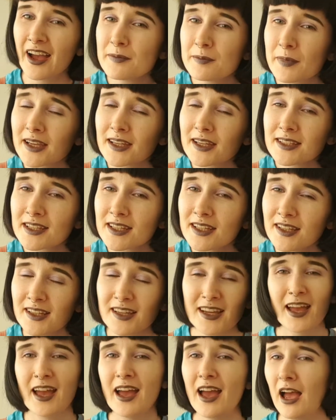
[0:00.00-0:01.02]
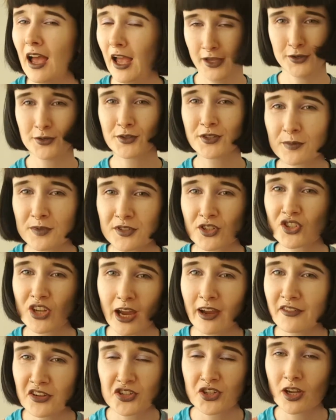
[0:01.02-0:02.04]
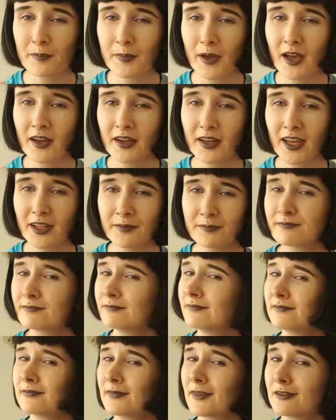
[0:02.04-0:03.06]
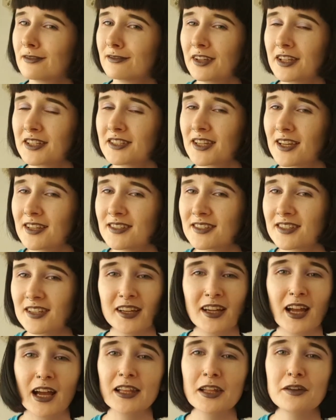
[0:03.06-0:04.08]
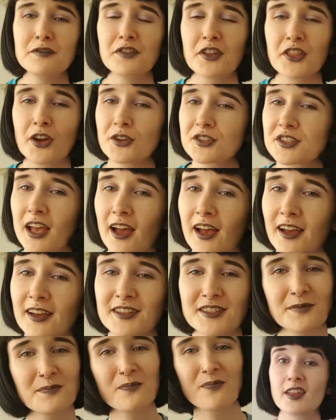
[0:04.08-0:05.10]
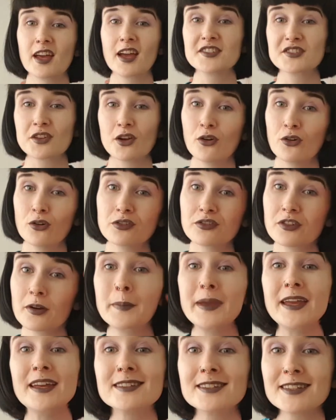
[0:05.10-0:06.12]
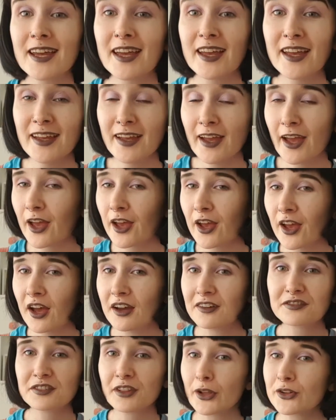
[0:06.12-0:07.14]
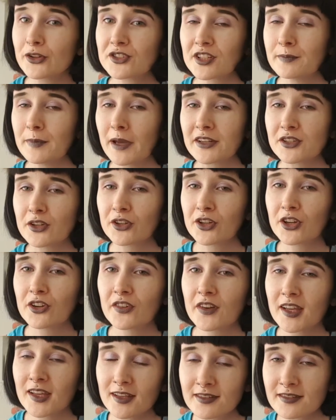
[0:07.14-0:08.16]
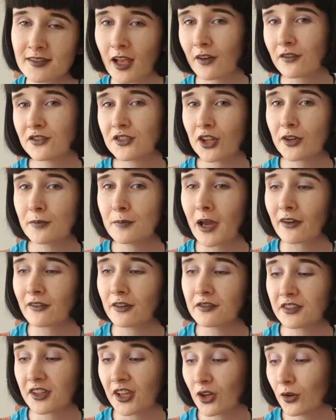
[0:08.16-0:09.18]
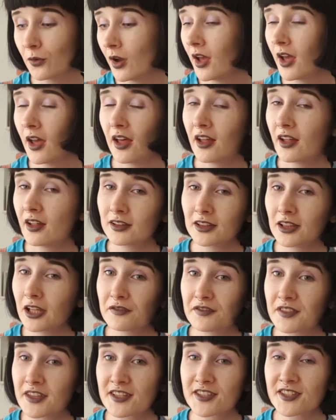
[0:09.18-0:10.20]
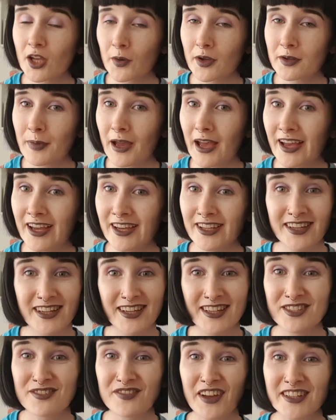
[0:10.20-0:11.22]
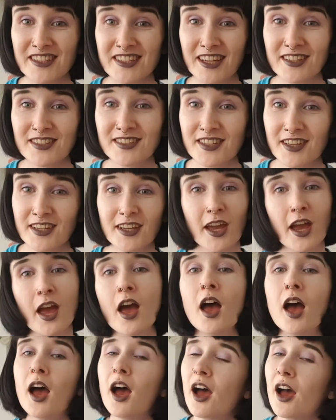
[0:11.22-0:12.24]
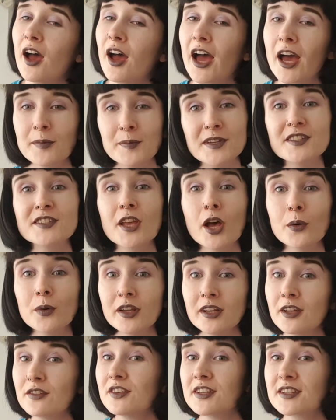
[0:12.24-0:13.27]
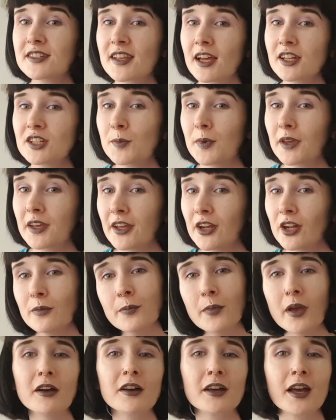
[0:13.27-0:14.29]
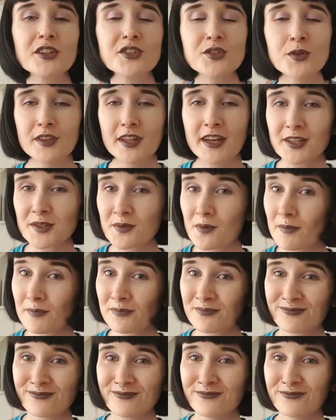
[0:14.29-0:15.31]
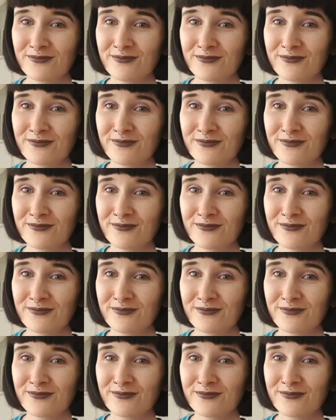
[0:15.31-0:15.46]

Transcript: I made it, and also it was a charity shop bargain. Fantastic. I live for those highs. That is all from me today. I've flaunted my dungarees, I've done my review. Love this sewing pattern, it's fantastic. Happy sewing if you decide to pick it up. I'll catch you on the next one.